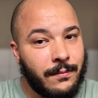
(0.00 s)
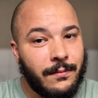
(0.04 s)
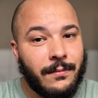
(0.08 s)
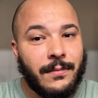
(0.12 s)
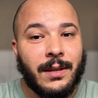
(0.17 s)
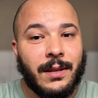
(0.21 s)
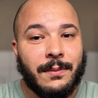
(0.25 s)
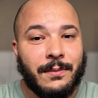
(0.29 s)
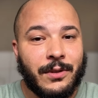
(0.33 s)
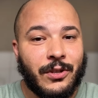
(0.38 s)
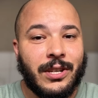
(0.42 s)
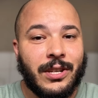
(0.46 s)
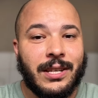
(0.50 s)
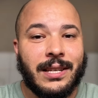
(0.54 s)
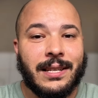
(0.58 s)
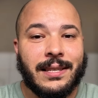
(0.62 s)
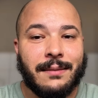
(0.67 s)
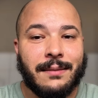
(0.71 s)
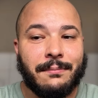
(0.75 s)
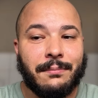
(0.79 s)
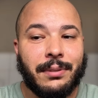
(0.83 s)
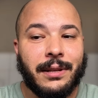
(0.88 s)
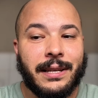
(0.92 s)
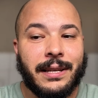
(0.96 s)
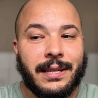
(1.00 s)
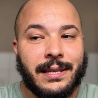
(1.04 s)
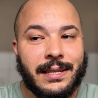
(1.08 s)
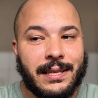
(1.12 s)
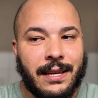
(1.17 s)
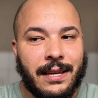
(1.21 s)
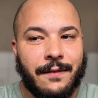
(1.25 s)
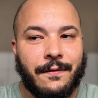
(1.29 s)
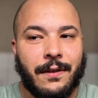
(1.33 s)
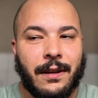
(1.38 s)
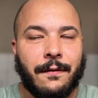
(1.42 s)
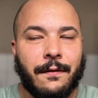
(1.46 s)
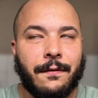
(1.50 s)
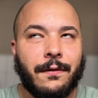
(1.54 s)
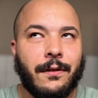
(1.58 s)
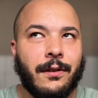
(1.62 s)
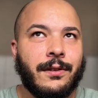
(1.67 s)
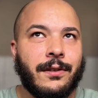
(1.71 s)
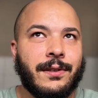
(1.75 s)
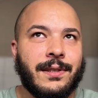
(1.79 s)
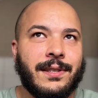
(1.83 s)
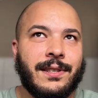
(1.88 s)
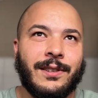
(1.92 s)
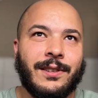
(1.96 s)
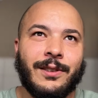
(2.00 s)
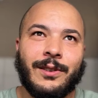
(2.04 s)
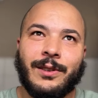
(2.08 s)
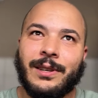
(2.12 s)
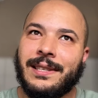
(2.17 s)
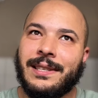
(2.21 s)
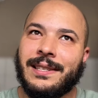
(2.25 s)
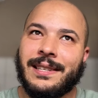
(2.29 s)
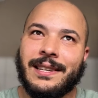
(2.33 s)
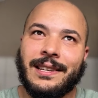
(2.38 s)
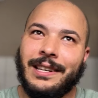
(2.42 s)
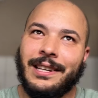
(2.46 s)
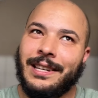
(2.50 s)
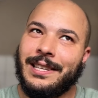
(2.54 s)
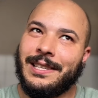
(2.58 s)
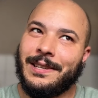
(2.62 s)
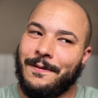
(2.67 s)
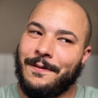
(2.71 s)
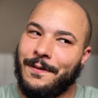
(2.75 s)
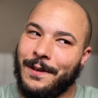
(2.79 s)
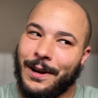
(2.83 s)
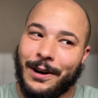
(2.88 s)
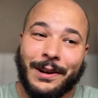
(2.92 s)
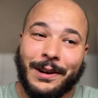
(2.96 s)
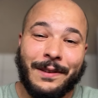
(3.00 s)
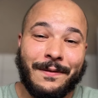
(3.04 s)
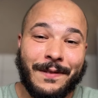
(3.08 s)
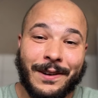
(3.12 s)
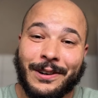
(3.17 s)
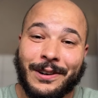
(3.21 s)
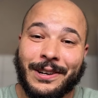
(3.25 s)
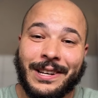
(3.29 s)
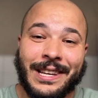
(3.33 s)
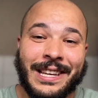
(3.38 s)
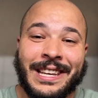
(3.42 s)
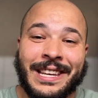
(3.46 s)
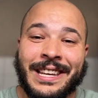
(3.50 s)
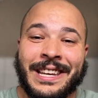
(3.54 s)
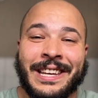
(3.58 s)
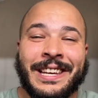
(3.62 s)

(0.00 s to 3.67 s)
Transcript: the machine is in place. Even if there's, it's a very, very